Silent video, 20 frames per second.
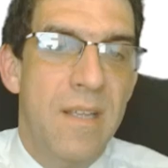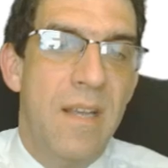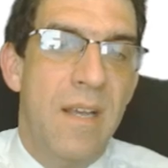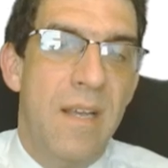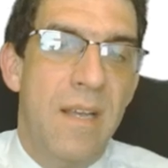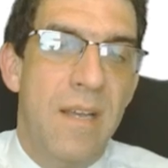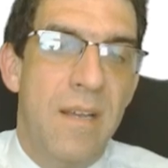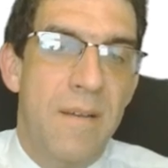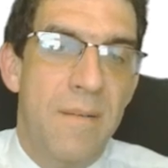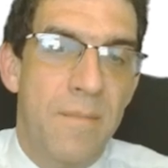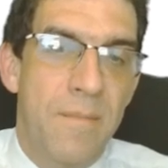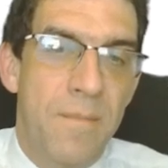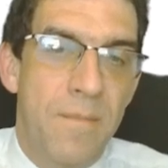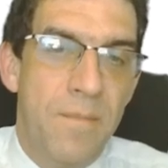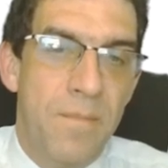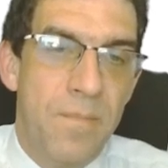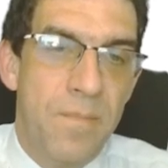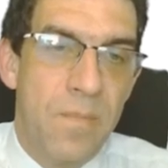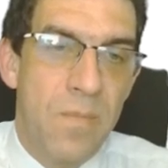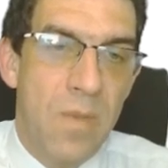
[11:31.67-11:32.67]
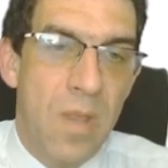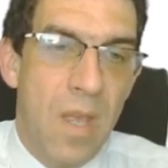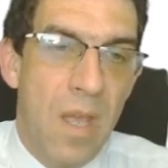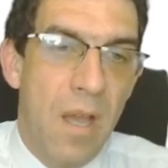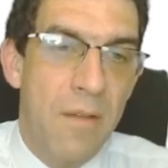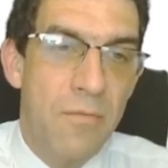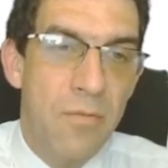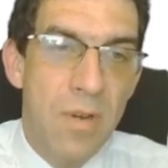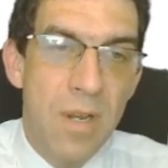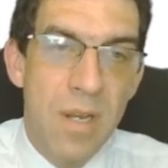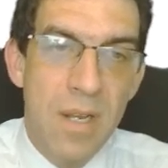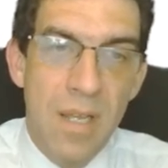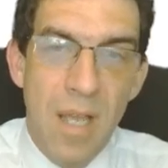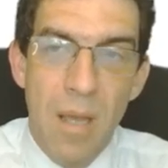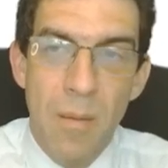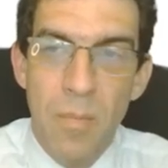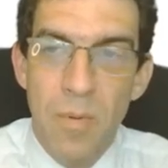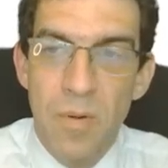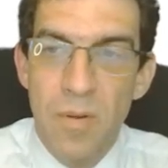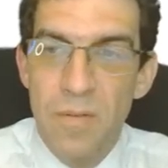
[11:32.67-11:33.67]
I've written a
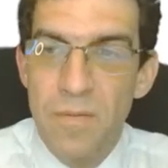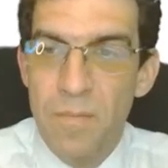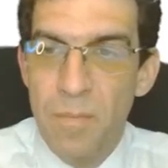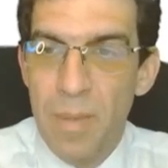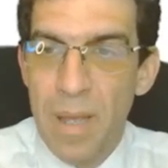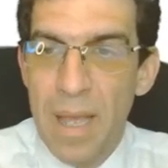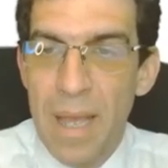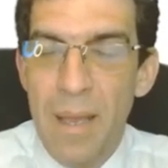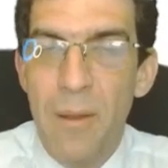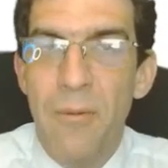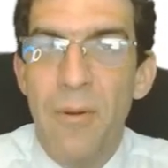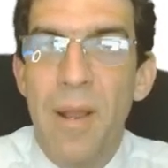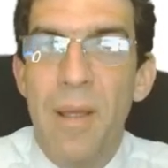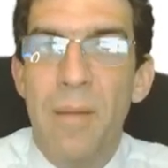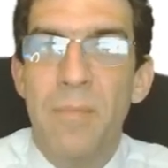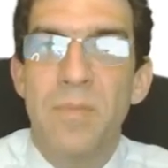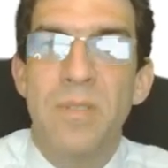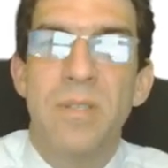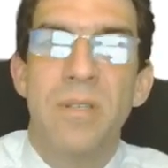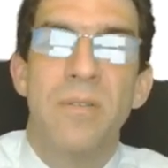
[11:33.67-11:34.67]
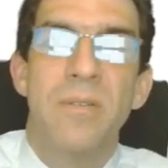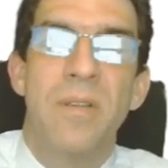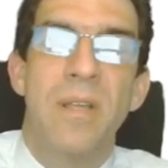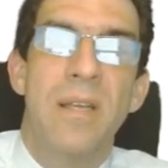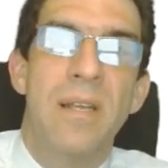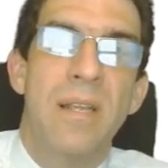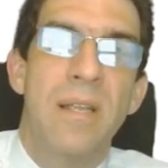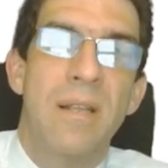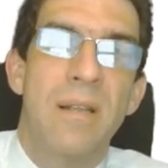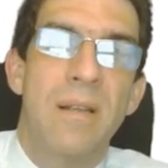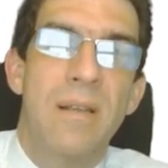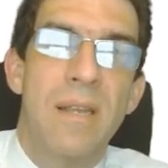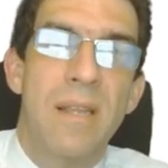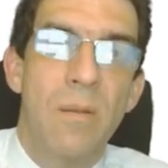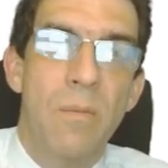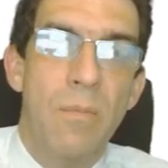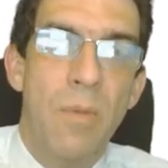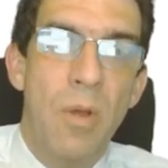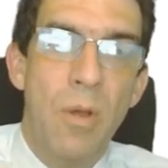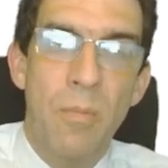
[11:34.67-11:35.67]
couple of power apps, so they're
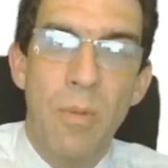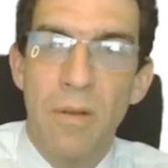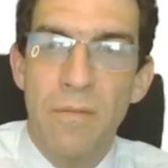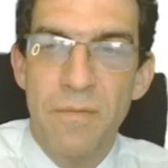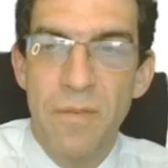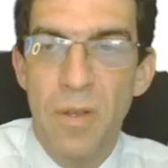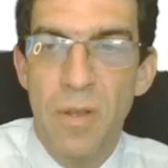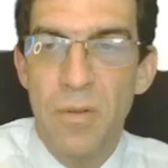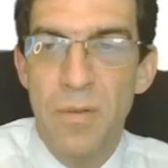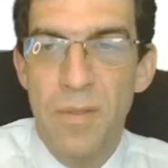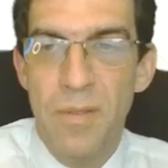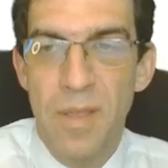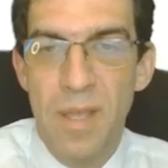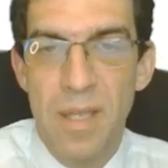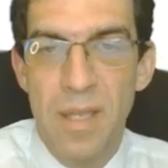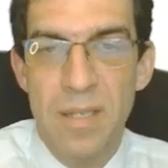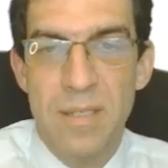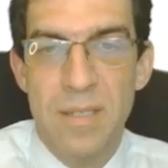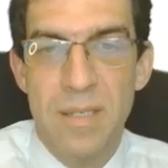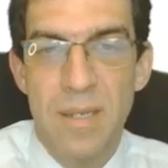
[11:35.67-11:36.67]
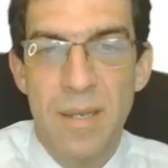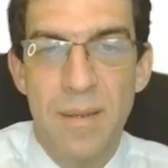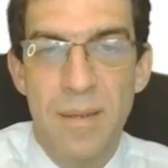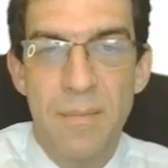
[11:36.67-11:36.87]
little mobile phone things,